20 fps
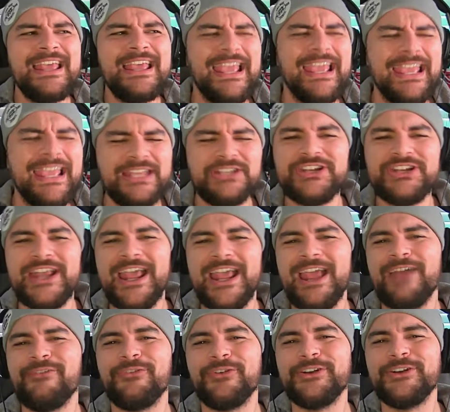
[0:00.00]
each and
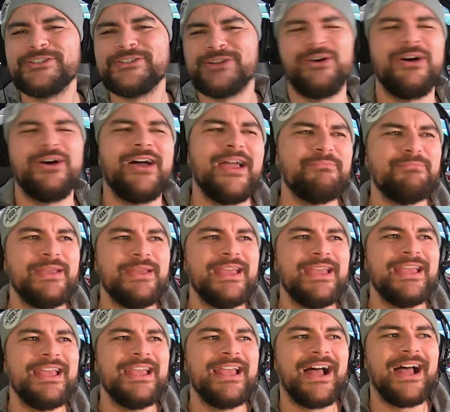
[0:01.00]
every time
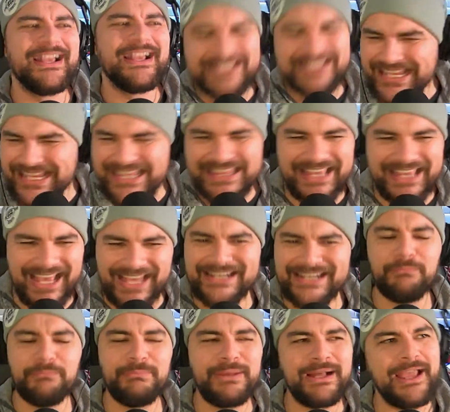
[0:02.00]
I see that
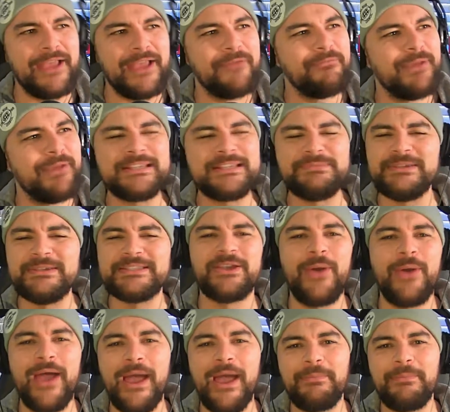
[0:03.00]
number, it makes me
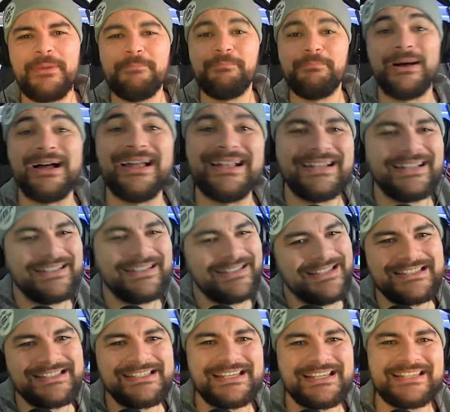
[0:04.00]
so happy, but
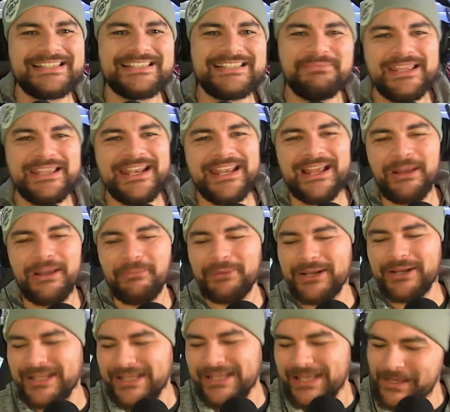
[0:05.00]
this is just the beginning. I'm
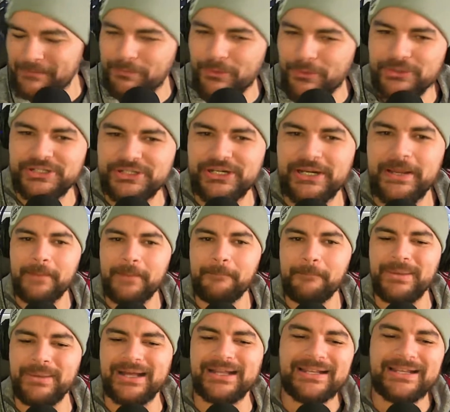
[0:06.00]
gonna keep pushing,
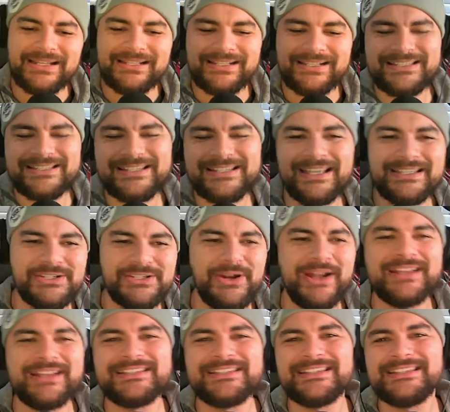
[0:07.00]
but let's get
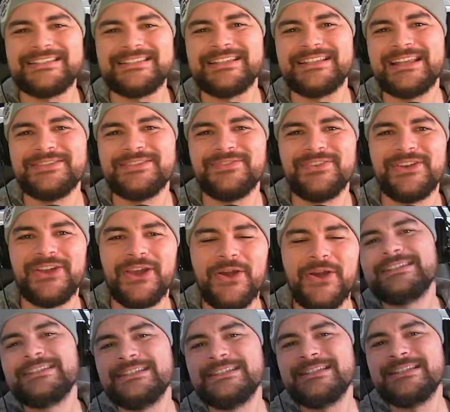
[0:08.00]
straight into today's video.
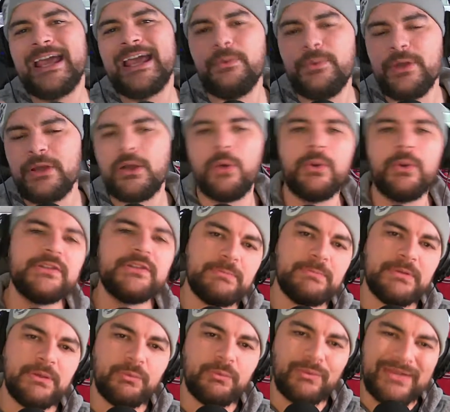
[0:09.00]
Today we are going to
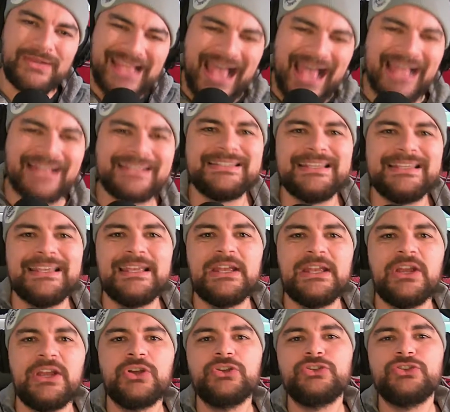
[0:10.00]
be
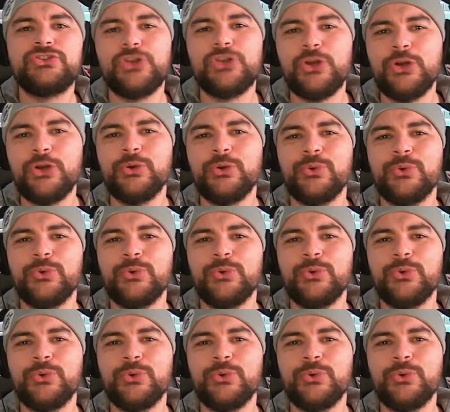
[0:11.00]
reacting to